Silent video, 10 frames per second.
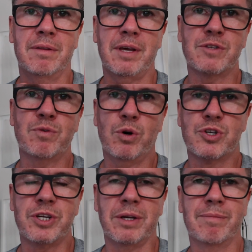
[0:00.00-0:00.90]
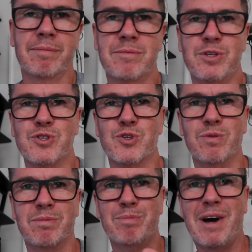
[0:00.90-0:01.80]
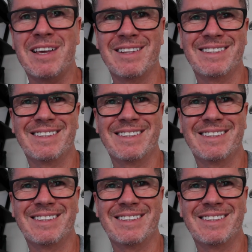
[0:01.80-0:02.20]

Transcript: Thanks for watching. See you soon. Bye.